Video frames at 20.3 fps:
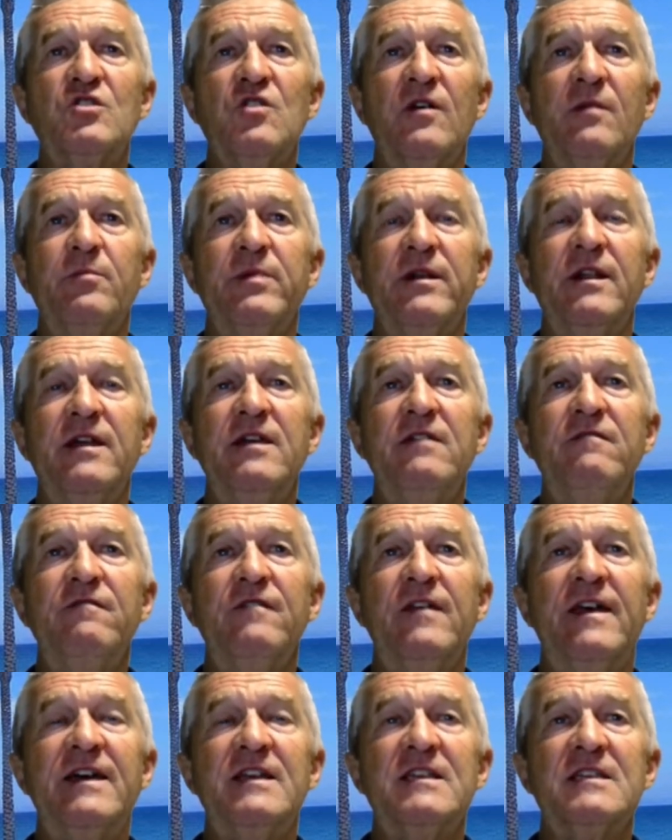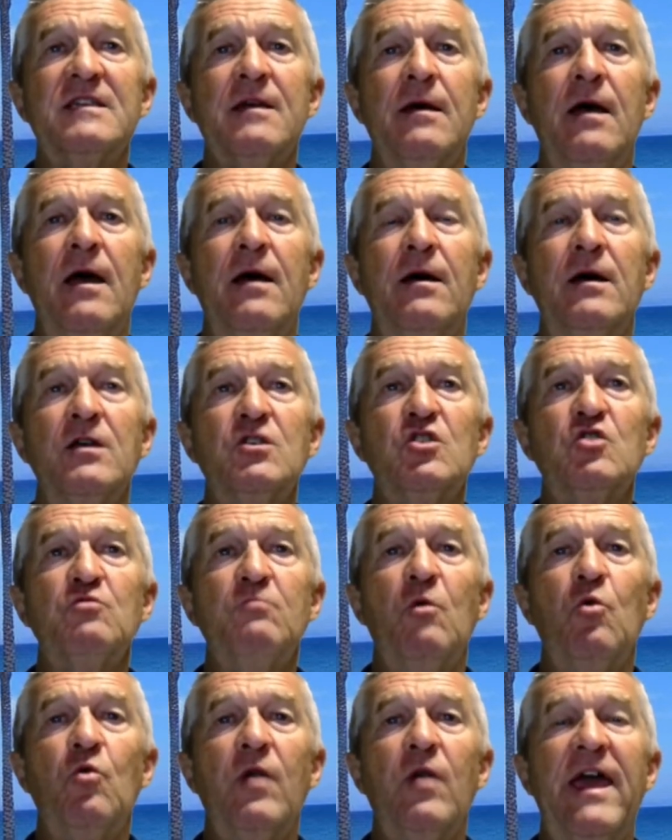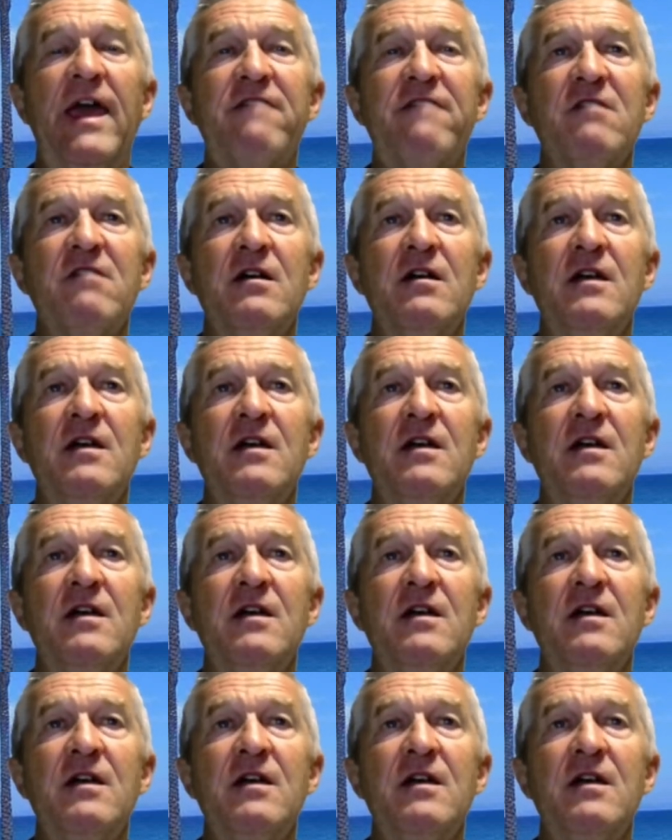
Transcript: I believe. That is a small error.